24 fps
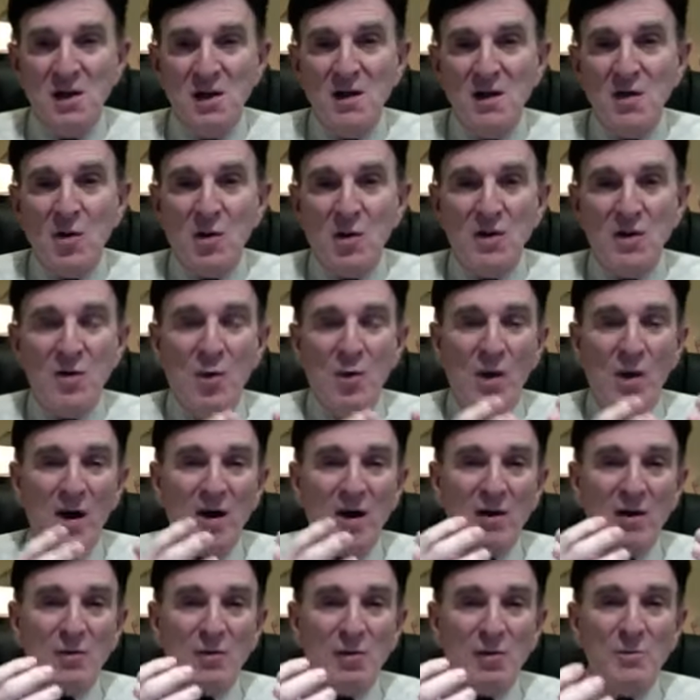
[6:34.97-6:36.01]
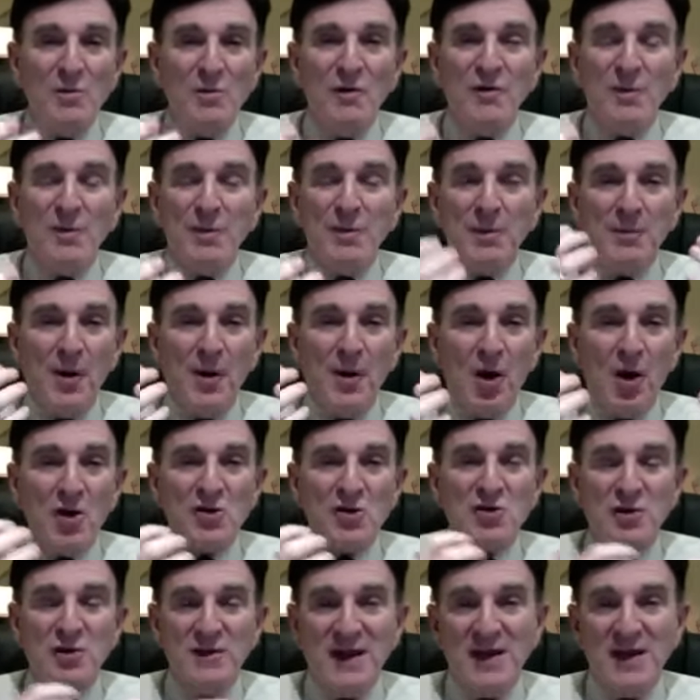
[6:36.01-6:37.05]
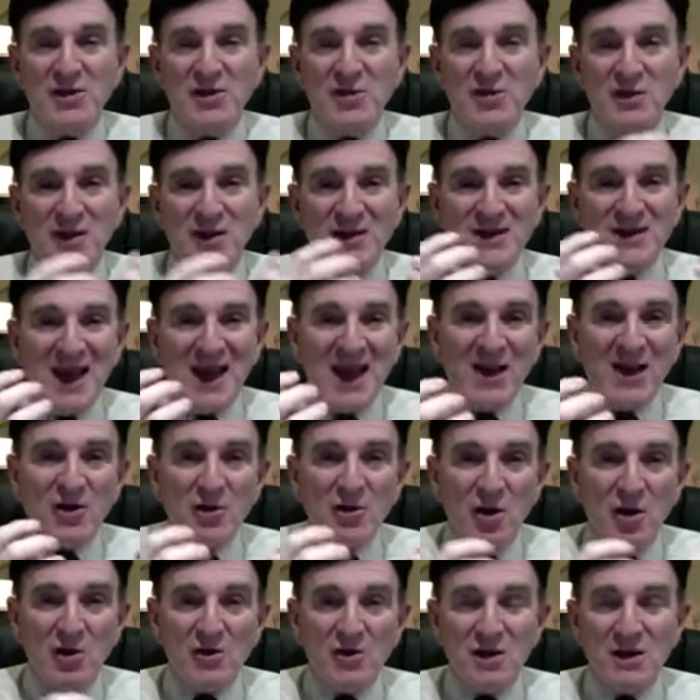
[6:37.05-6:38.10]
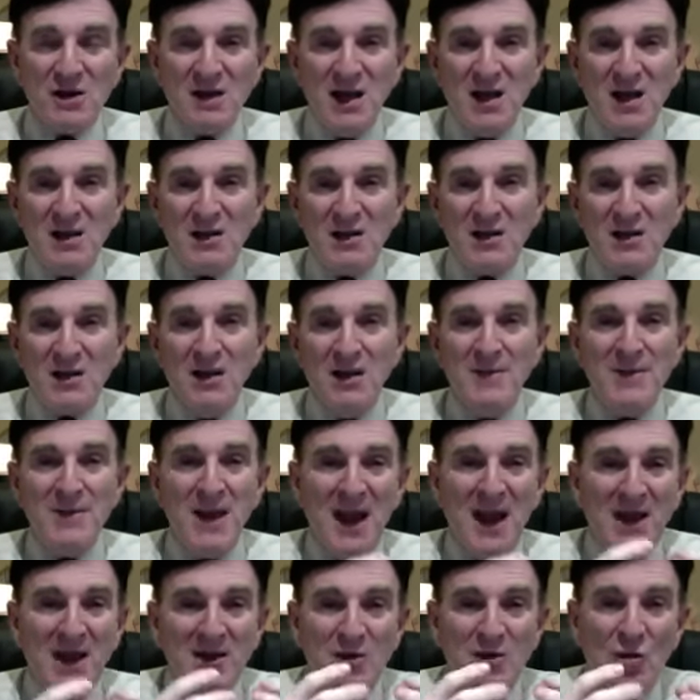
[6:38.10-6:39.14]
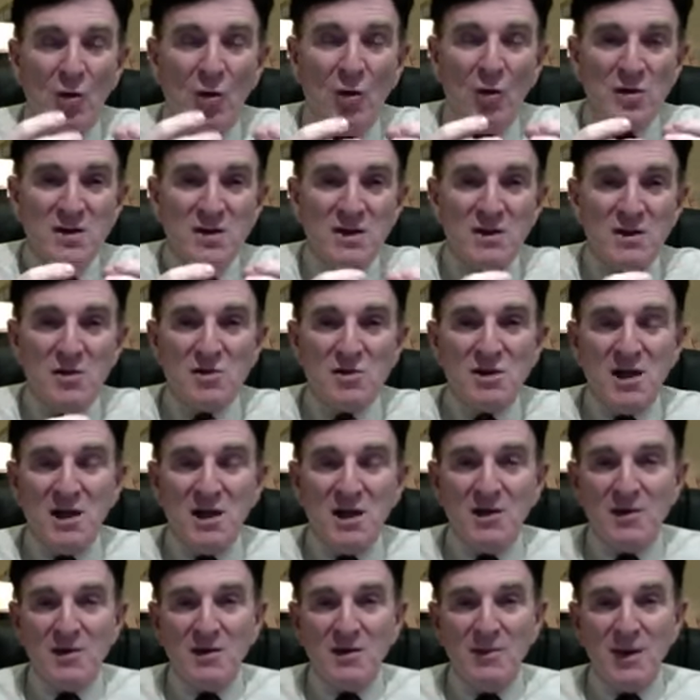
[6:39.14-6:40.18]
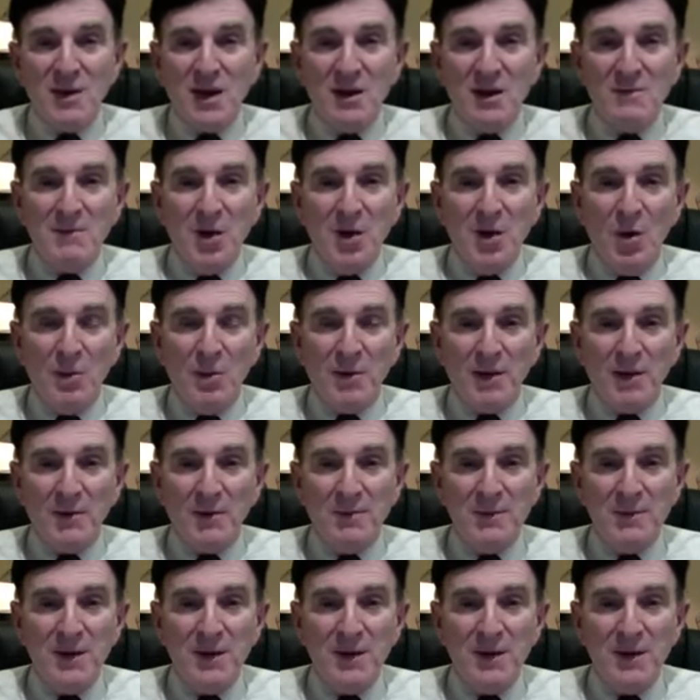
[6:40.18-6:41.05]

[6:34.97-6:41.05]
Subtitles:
or you're wearing a removable partial denture that's anchored onto teeth and causing those teeth to become mobile,